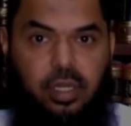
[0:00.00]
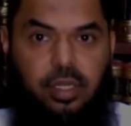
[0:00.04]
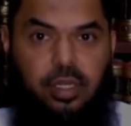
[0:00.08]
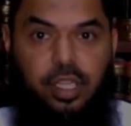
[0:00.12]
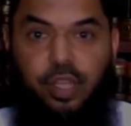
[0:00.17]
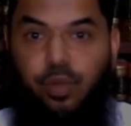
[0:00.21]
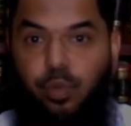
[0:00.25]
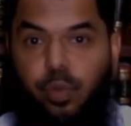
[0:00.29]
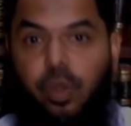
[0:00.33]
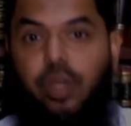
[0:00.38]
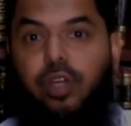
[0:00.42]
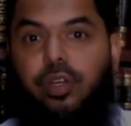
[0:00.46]

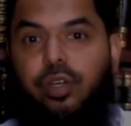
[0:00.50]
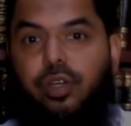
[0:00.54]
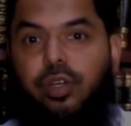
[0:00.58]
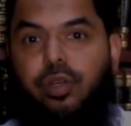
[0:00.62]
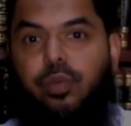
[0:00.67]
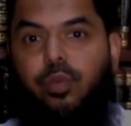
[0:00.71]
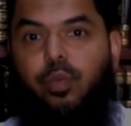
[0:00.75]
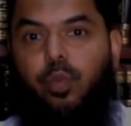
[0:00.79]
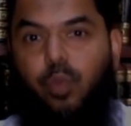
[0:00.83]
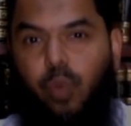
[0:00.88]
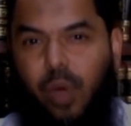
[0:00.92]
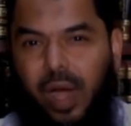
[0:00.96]
They
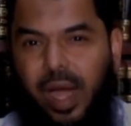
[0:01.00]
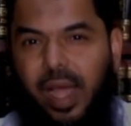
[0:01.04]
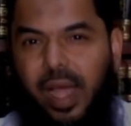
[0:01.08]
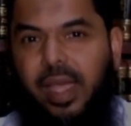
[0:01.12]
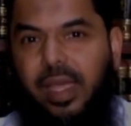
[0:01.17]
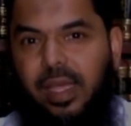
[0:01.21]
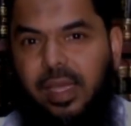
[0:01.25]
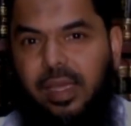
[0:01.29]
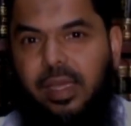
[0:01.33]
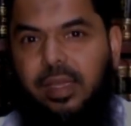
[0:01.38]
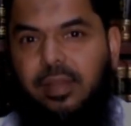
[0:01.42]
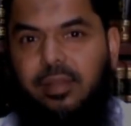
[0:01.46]
wondered
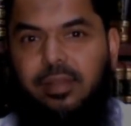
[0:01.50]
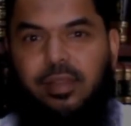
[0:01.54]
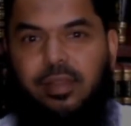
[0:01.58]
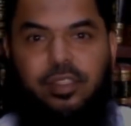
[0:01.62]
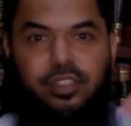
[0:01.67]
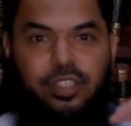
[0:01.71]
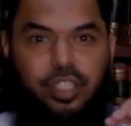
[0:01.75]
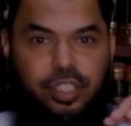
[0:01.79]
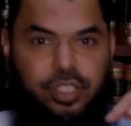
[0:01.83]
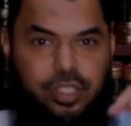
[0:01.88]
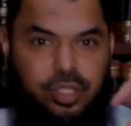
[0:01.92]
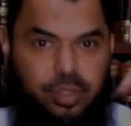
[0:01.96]
why is there
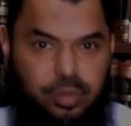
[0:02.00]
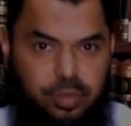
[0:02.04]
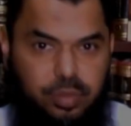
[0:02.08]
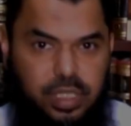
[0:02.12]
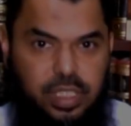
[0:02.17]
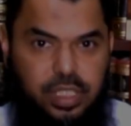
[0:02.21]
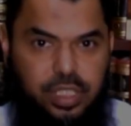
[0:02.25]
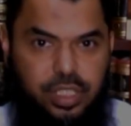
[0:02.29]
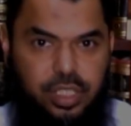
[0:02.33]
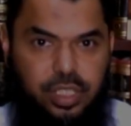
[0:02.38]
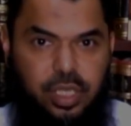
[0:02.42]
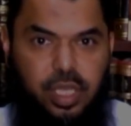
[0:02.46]
such a
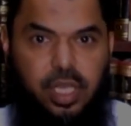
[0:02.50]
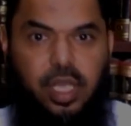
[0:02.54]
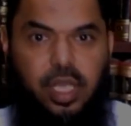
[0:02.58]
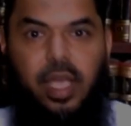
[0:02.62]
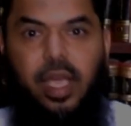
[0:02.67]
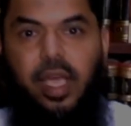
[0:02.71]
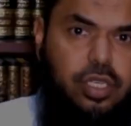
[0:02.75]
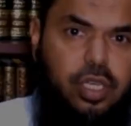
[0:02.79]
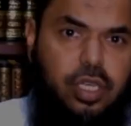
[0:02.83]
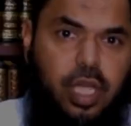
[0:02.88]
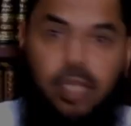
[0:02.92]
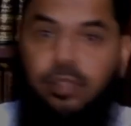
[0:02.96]
ridge,
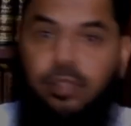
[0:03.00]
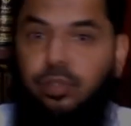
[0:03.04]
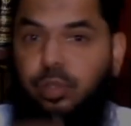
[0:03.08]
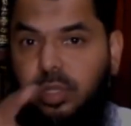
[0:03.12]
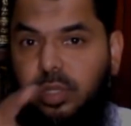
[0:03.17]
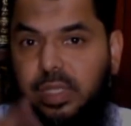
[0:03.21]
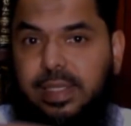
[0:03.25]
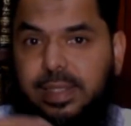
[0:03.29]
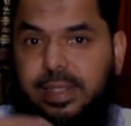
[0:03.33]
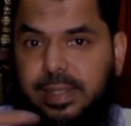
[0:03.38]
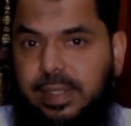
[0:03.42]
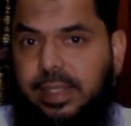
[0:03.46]
as you
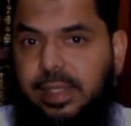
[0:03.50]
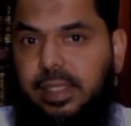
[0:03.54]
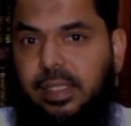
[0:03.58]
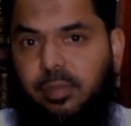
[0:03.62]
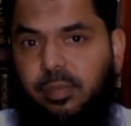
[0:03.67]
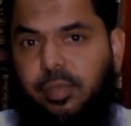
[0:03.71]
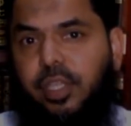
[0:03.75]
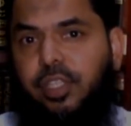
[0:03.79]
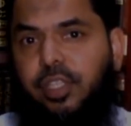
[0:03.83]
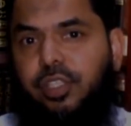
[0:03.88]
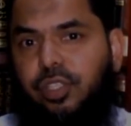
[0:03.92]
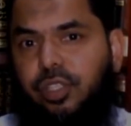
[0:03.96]
can see in the
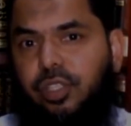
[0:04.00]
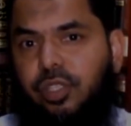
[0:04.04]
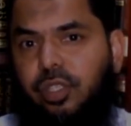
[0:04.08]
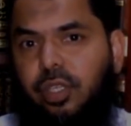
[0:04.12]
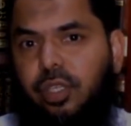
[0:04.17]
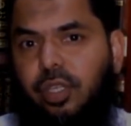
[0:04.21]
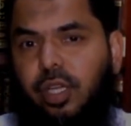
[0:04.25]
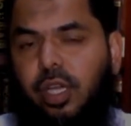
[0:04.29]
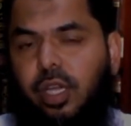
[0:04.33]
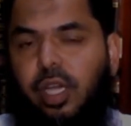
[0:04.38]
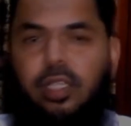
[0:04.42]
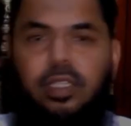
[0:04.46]
picture,
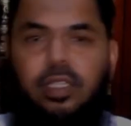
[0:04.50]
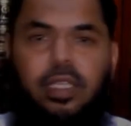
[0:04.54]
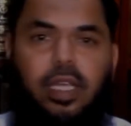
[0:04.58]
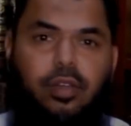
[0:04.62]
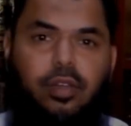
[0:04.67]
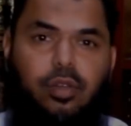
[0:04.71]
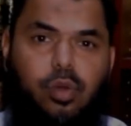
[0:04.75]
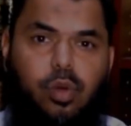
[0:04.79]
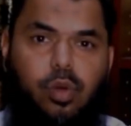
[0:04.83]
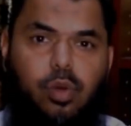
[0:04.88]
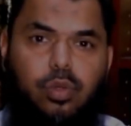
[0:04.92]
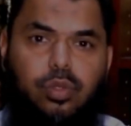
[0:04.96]

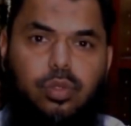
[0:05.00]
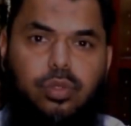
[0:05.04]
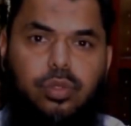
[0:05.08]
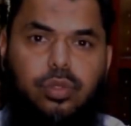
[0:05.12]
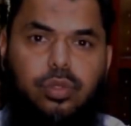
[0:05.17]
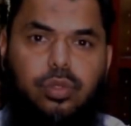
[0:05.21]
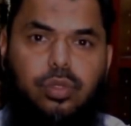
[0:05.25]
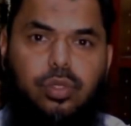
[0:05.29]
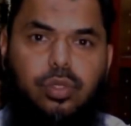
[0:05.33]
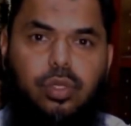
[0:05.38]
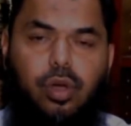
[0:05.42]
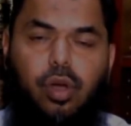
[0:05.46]
that goes
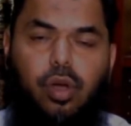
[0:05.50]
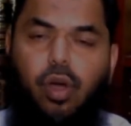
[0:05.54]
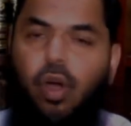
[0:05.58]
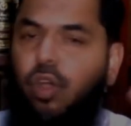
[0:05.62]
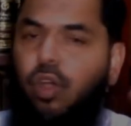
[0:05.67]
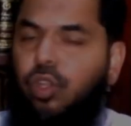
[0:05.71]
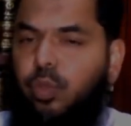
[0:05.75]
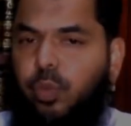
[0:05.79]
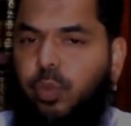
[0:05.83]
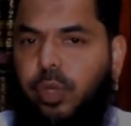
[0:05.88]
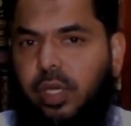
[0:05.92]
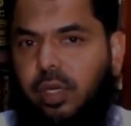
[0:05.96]

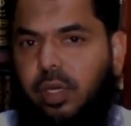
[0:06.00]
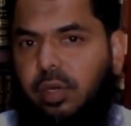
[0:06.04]
all the way